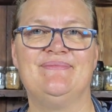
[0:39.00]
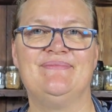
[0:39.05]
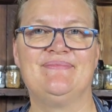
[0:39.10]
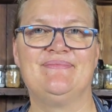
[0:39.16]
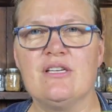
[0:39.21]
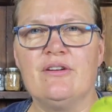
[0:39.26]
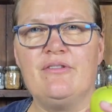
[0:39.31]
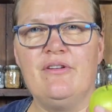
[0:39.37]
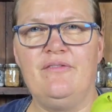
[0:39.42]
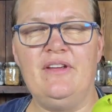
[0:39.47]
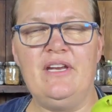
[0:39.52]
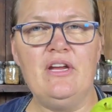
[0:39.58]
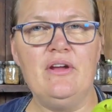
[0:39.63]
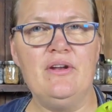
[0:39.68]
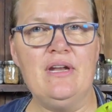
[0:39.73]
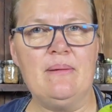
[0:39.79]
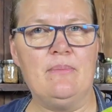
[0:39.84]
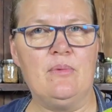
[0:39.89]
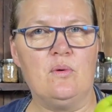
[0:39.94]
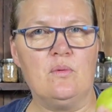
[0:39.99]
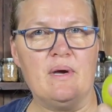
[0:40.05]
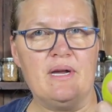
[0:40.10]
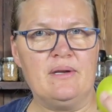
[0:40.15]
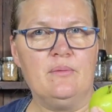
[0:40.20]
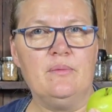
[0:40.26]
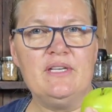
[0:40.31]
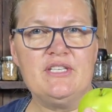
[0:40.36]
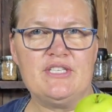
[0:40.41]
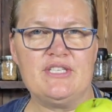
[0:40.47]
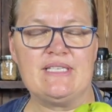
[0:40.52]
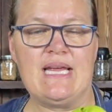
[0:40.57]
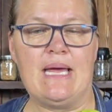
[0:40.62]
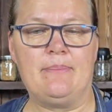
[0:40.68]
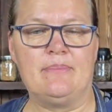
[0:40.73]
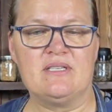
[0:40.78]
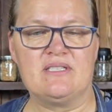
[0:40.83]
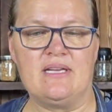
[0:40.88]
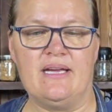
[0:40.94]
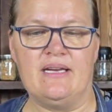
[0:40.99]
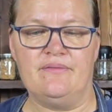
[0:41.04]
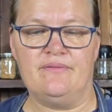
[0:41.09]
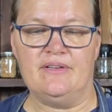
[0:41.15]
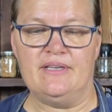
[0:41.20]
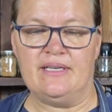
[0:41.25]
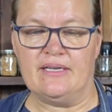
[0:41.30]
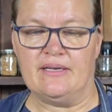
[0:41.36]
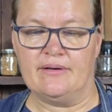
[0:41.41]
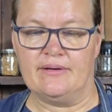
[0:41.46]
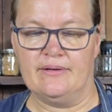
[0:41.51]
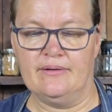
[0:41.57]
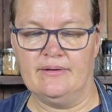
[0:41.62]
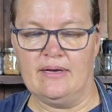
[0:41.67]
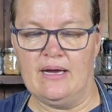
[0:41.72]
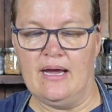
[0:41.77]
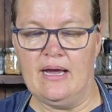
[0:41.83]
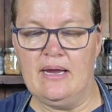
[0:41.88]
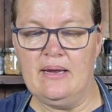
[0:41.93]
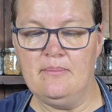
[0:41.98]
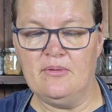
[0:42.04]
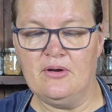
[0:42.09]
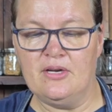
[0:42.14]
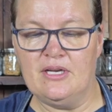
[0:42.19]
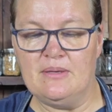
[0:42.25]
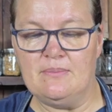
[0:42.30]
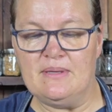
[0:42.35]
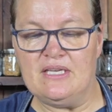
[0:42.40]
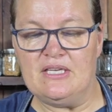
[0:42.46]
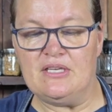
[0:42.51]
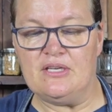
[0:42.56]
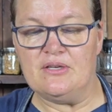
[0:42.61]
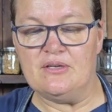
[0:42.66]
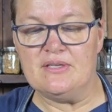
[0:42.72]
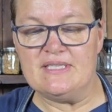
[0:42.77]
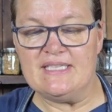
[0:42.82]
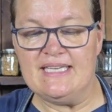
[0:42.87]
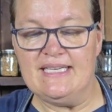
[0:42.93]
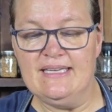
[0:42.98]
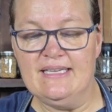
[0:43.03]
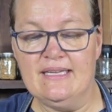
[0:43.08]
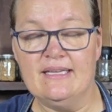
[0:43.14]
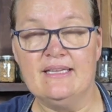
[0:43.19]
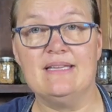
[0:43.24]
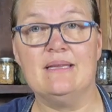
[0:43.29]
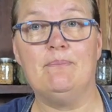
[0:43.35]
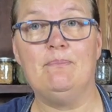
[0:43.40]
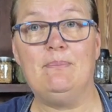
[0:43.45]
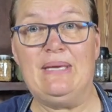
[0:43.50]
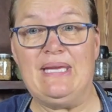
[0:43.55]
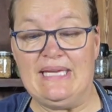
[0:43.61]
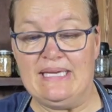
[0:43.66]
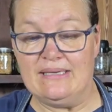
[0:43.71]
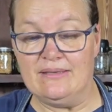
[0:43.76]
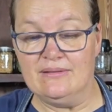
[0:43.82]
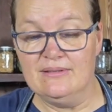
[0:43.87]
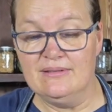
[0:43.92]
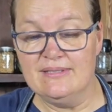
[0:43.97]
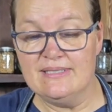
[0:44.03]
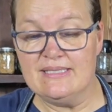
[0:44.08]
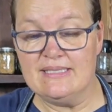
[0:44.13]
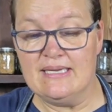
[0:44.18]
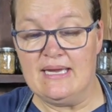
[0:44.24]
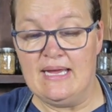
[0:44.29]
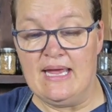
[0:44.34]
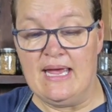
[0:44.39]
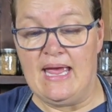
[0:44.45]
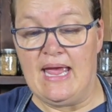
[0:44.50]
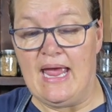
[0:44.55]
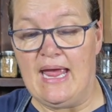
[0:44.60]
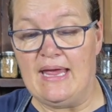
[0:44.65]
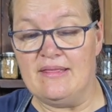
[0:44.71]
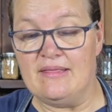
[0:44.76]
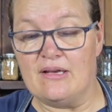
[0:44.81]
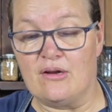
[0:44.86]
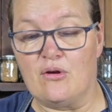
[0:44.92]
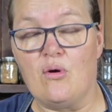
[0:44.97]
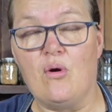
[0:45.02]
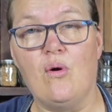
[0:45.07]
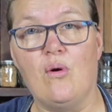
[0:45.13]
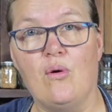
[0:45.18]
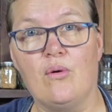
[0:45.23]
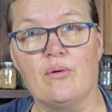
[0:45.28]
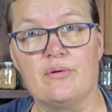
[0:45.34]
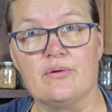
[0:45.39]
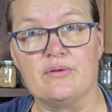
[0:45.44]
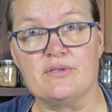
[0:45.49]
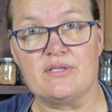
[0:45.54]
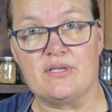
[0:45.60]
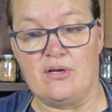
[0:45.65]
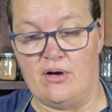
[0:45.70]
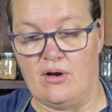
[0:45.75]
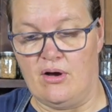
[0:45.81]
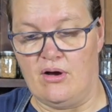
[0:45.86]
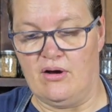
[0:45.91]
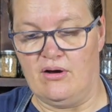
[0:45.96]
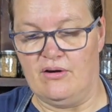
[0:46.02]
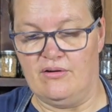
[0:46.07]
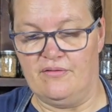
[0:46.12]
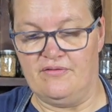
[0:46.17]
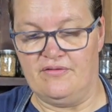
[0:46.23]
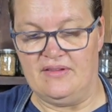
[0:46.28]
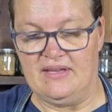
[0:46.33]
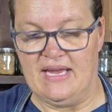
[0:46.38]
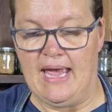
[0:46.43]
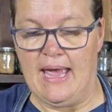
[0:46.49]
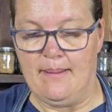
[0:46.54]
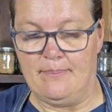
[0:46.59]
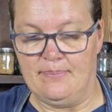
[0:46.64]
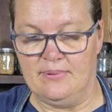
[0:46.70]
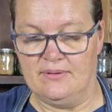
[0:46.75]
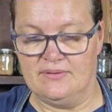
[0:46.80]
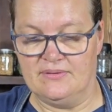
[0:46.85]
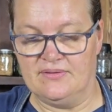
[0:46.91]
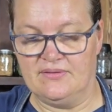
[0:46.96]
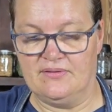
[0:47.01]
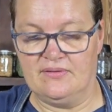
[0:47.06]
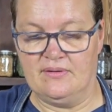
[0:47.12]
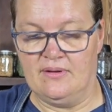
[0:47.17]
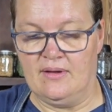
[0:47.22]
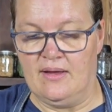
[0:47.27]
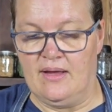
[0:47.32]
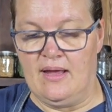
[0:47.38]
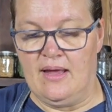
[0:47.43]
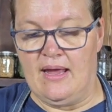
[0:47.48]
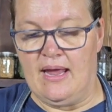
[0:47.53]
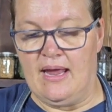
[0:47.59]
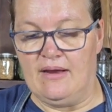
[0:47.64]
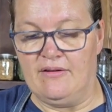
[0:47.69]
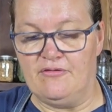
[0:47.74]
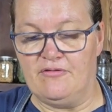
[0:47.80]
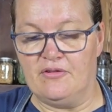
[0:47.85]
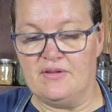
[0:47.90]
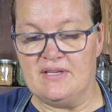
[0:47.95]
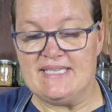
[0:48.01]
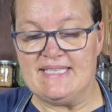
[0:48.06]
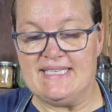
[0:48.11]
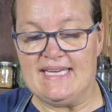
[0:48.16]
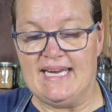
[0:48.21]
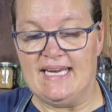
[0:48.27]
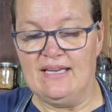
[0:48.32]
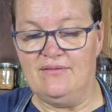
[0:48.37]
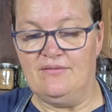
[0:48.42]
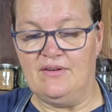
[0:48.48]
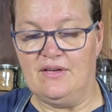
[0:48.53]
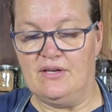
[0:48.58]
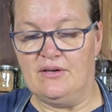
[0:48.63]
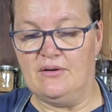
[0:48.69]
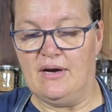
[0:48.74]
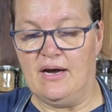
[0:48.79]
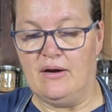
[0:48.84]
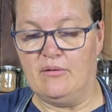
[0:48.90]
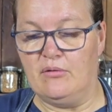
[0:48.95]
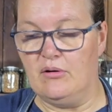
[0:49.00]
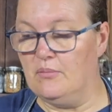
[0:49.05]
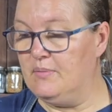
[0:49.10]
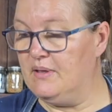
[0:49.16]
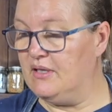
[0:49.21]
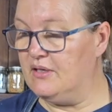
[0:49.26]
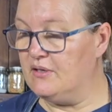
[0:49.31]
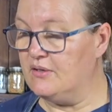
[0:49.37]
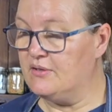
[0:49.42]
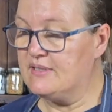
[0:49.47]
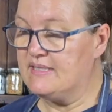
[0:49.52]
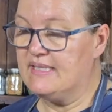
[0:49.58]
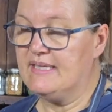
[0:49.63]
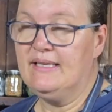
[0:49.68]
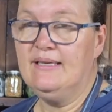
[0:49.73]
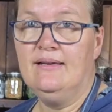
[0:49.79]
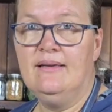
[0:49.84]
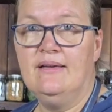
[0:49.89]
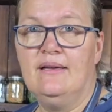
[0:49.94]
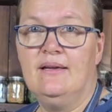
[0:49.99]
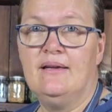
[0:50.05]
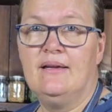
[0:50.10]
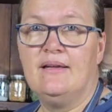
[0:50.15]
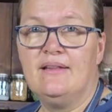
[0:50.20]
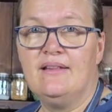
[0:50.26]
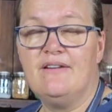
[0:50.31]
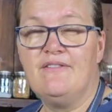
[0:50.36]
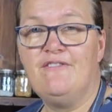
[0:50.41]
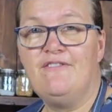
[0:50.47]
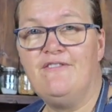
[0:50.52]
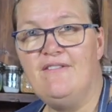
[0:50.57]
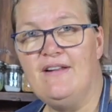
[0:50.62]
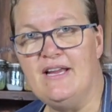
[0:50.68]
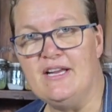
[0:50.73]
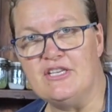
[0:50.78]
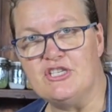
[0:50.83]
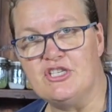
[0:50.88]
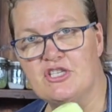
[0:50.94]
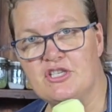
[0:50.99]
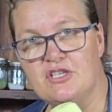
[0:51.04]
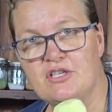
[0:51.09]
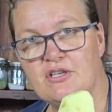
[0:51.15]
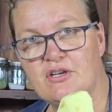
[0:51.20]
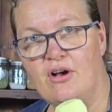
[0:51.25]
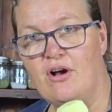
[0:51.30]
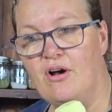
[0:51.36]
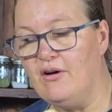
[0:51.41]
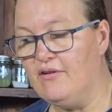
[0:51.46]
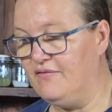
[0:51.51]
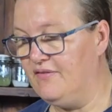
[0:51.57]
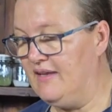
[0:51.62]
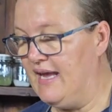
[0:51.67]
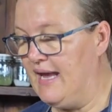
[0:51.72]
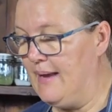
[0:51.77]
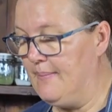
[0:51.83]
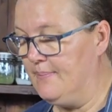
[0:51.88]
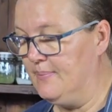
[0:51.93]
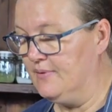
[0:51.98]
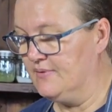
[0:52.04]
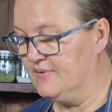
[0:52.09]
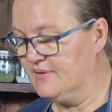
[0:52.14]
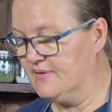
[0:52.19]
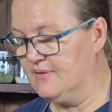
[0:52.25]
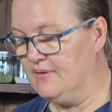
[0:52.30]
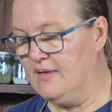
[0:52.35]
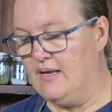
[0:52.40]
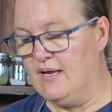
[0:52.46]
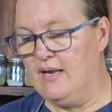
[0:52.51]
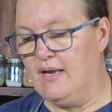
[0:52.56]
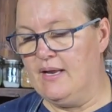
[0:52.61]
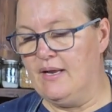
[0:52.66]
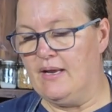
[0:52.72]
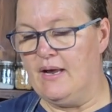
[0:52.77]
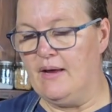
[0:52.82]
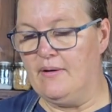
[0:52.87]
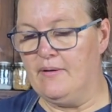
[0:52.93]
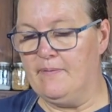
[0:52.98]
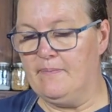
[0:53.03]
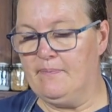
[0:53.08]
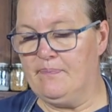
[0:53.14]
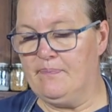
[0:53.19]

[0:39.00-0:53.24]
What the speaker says: So for video number one, which is apple cider vinegar, I'm going to be using the peels and the cores of the apples. And for the second video, I will be using the flesh of the apples. Now,